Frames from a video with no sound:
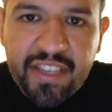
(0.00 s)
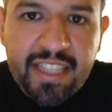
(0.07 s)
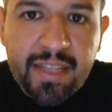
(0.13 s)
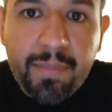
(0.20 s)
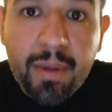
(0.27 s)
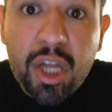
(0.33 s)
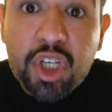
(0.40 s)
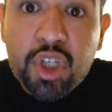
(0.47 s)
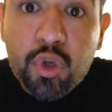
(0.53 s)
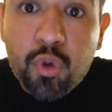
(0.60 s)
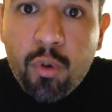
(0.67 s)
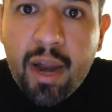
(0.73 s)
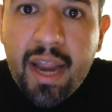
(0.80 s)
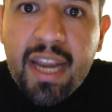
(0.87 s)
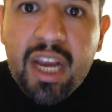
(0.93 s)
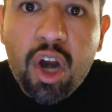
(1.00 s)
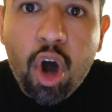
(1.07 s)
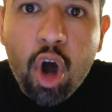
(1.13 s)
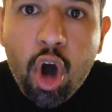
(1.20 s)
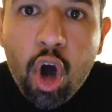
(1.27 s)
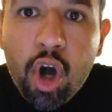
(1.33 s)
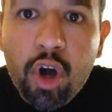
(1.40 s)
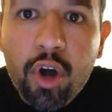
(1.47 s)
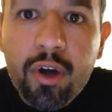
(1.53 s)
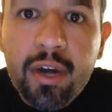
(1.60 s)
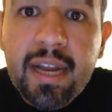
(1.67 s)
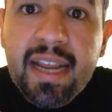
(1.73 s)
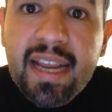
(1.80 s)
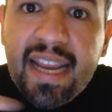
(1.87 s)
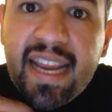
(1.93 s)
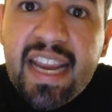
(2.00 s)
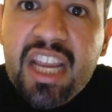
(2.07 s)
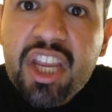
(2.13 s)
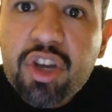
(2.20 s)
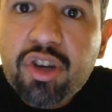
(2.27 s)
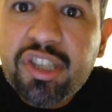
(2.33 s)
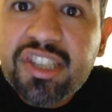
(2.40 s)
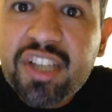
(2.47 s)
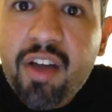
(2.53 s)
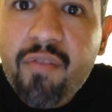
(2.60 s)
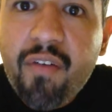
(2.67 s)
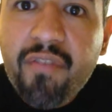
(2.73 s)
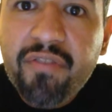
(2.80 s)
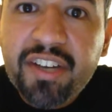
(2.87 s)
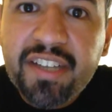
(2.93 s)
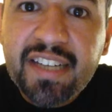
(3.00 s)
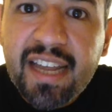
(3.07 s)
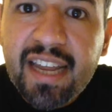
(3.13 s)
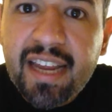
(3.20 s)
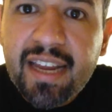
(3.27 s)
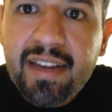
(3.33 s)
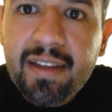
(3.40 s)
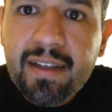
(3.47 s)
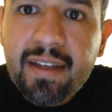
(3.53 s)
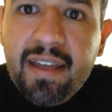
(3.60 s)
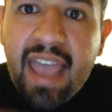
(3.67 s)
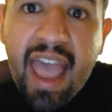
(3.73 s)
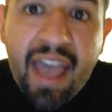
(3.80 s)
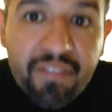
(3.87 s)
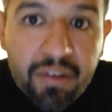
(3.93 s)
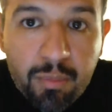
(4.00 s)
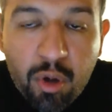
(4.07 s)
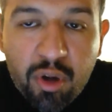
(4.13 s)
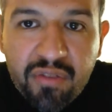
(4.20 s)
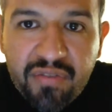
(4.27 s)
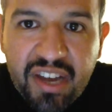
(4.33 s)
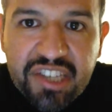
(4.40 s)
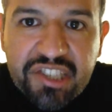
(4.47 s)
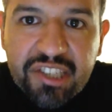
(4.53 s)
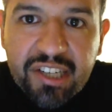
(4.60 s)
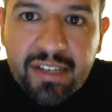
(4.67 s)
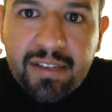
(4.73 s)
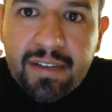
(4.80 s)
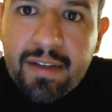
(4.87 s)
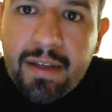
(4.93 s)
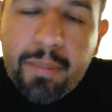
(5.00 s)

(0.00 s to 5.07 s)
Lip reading: It's about trying harder in yourself every day, having motivation.